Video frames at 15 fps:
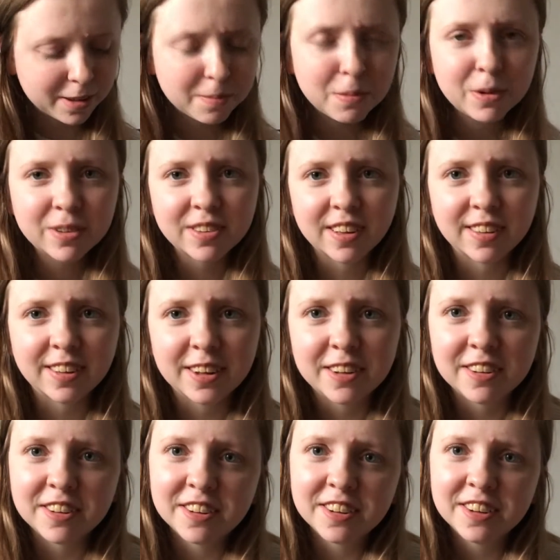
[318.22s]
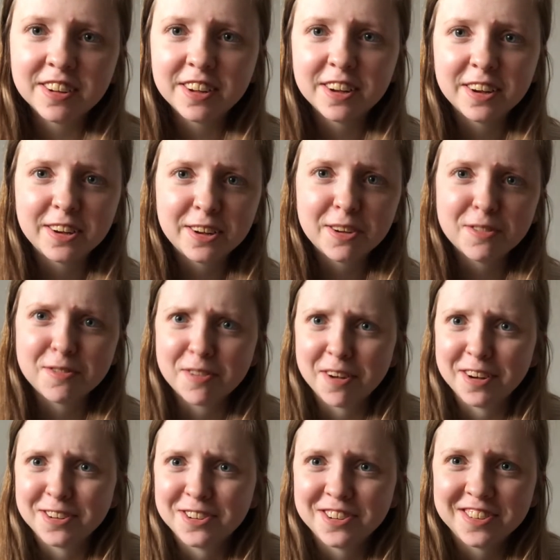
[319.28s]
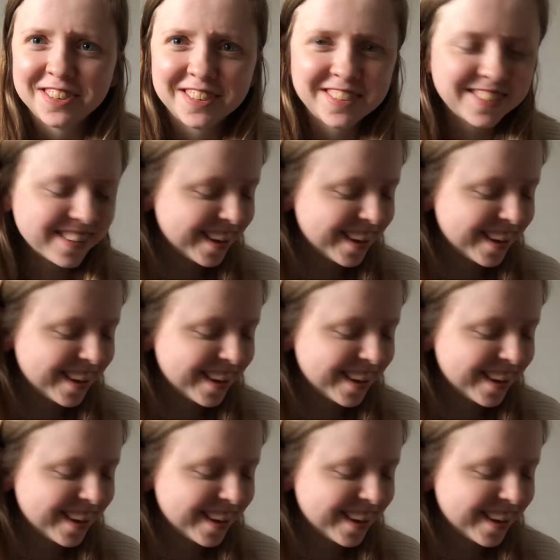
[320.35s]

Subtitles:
Bookseller confessions.